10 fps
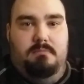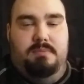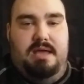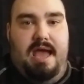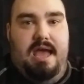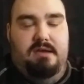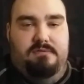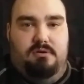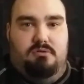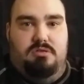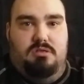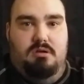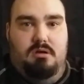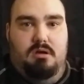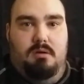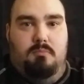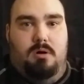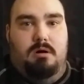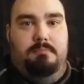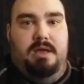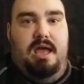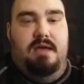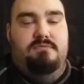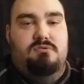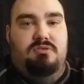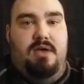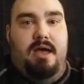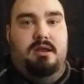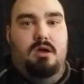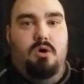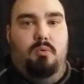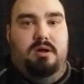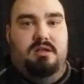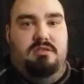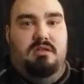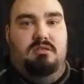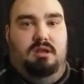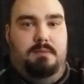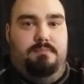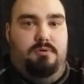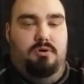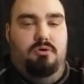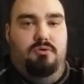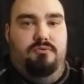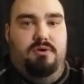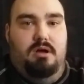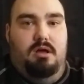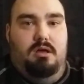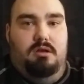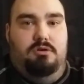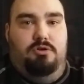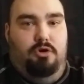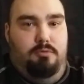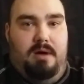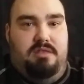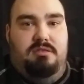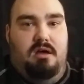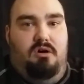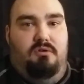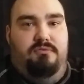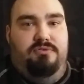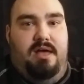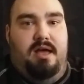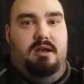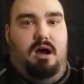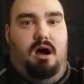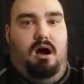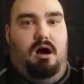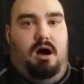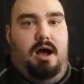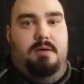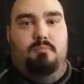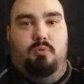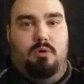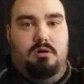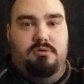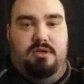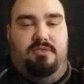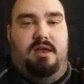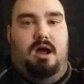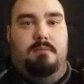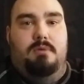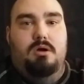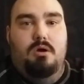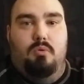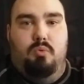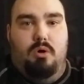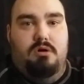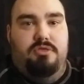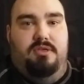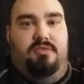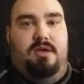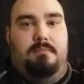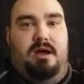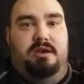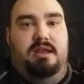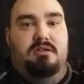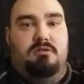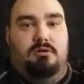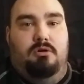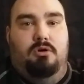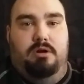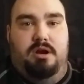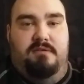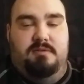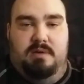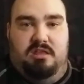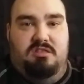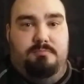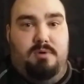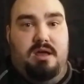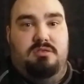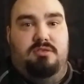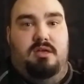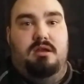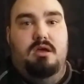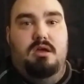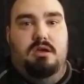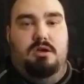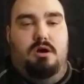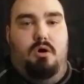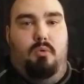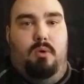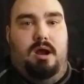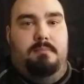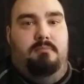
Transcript: behaviors, more behaviors that would consistently prove to myself that I'm worthy, that I'm worth it, that my ideas are good enough to be expressed, that, when I'm